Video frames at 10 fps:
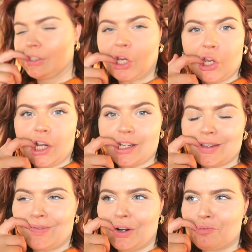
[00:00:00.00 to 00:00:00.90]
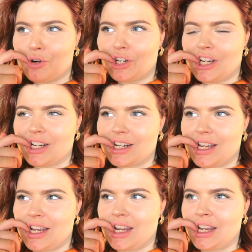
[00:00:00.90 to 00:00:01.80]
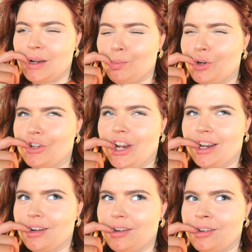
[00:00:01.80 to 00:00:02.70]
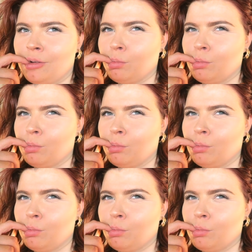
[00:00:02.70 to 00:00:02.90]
show you guys the final product. Product,